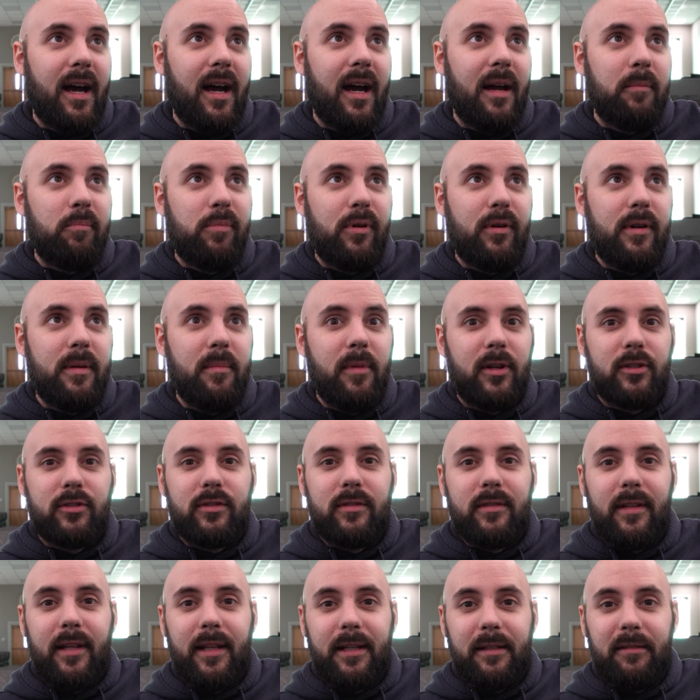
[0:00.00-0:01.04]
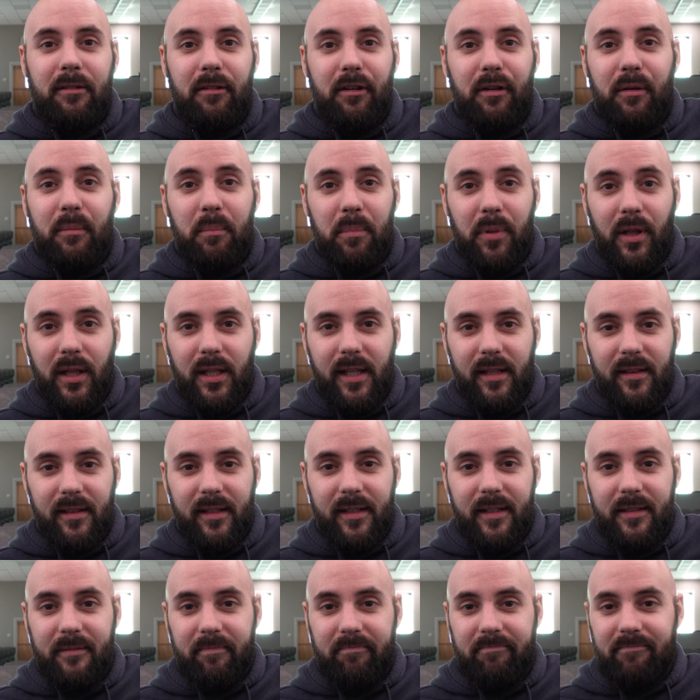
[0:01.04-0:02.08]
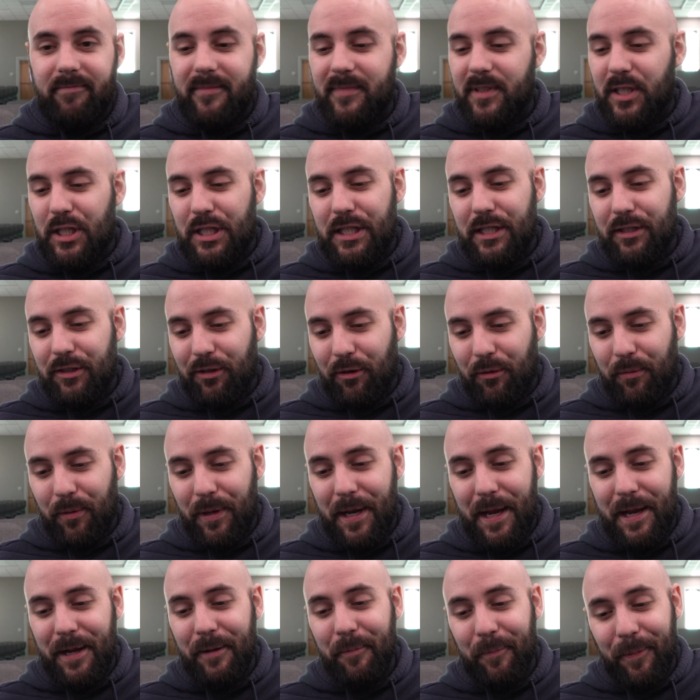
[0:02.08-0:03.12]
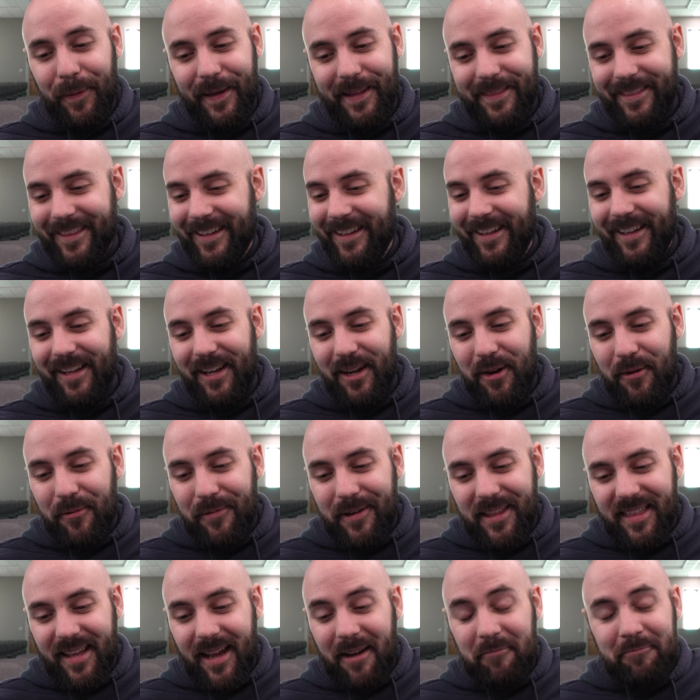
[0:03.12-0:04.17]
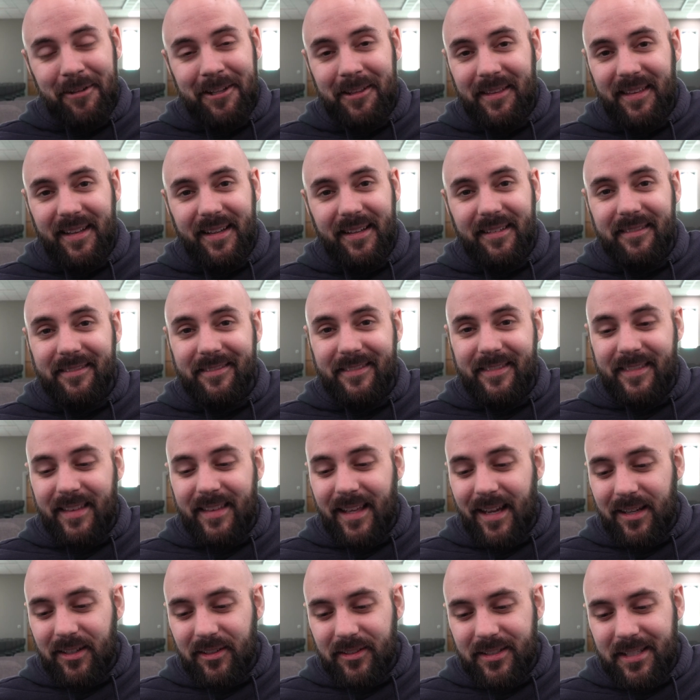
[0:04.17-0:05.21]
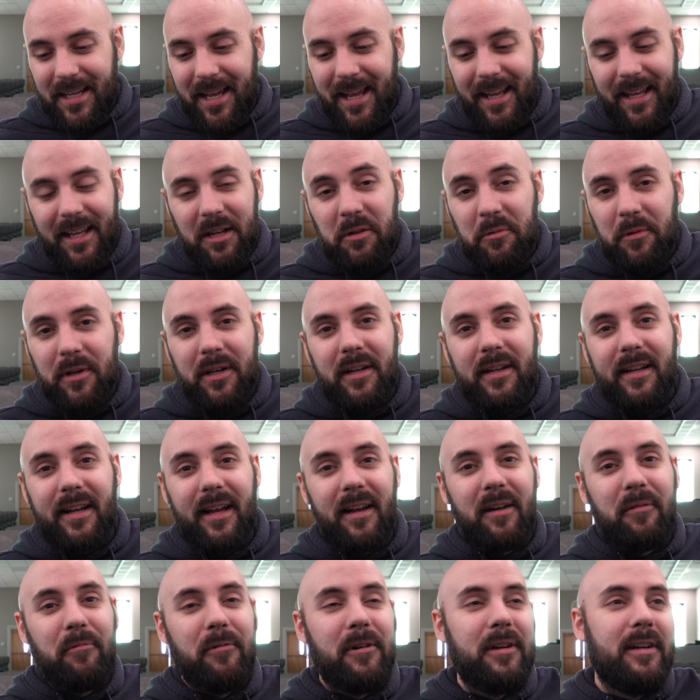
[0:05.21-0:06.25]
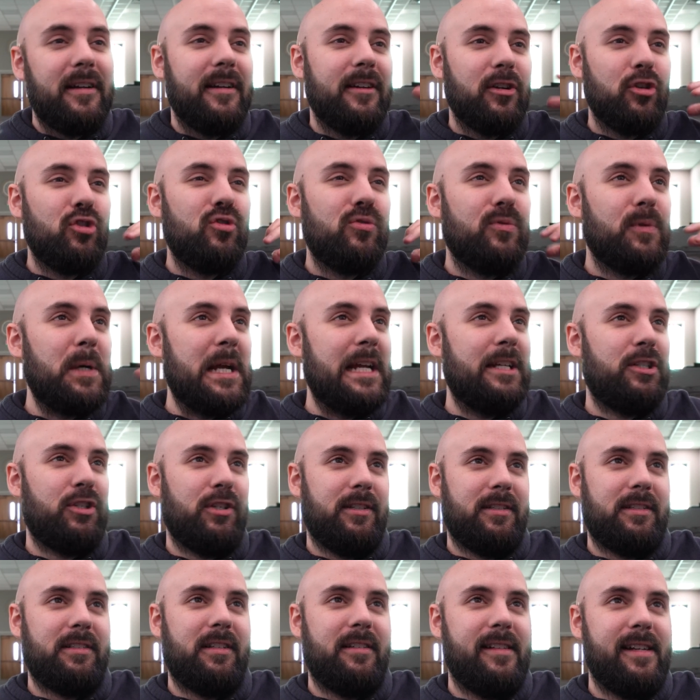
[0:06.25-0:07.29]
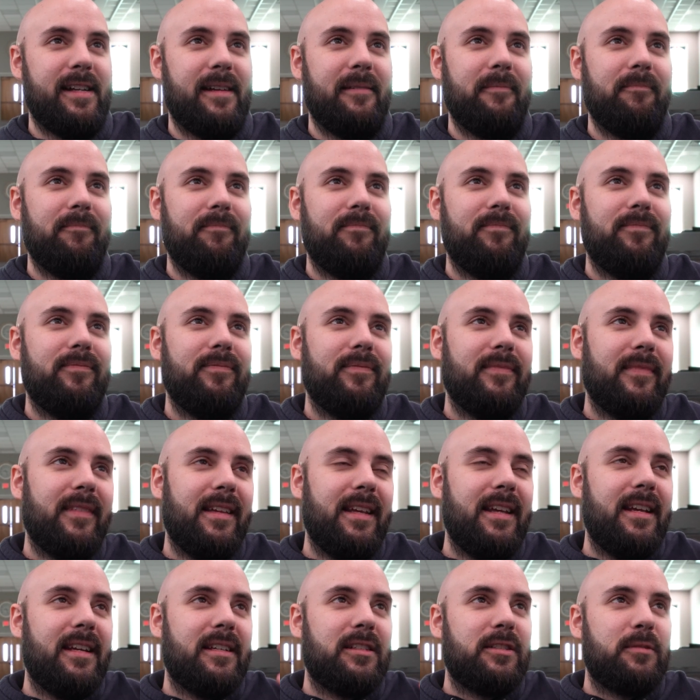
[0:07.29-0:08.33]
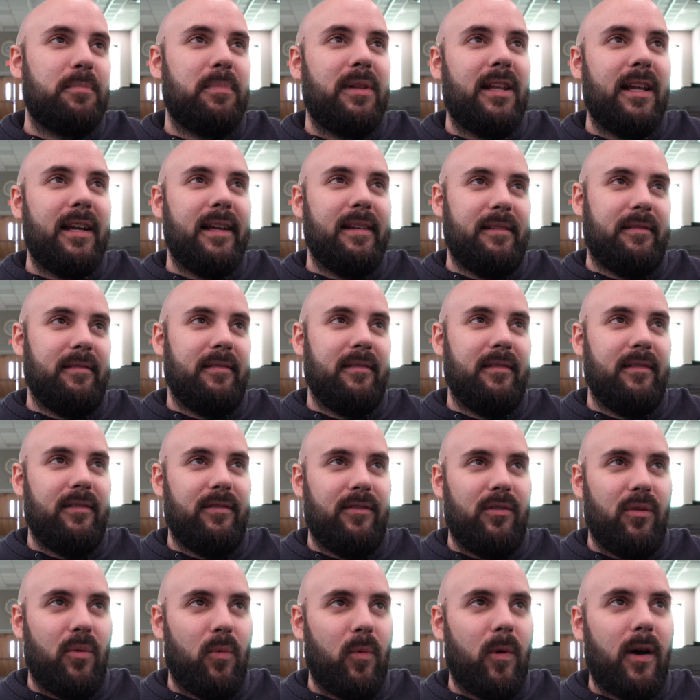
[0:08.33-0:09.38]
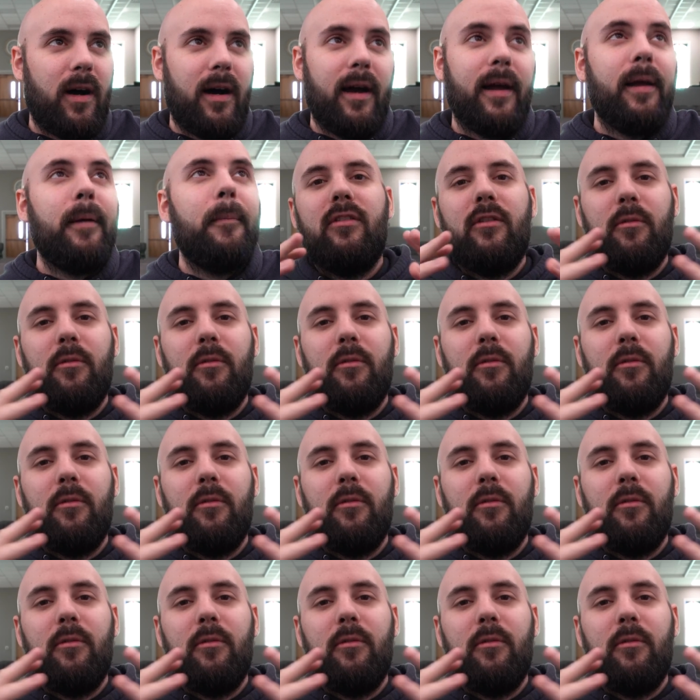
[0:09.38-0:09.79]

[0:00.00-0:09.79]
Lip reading: I pretty much like completely disagree with everything that you're saying, and I want to graciously explain why.